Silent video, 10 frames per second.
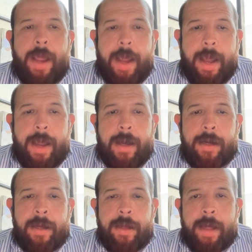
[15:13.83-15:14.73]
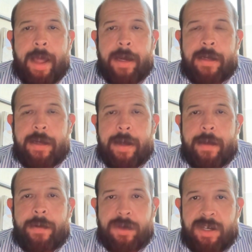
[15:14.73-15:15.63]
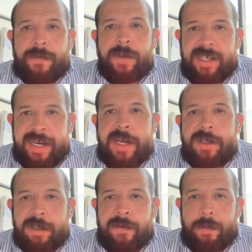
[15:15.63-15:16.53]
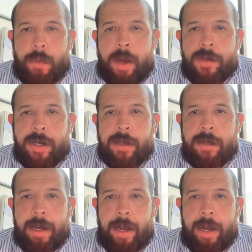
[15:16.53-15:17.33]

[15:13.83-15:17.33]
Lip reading: and that there's different stages of the project,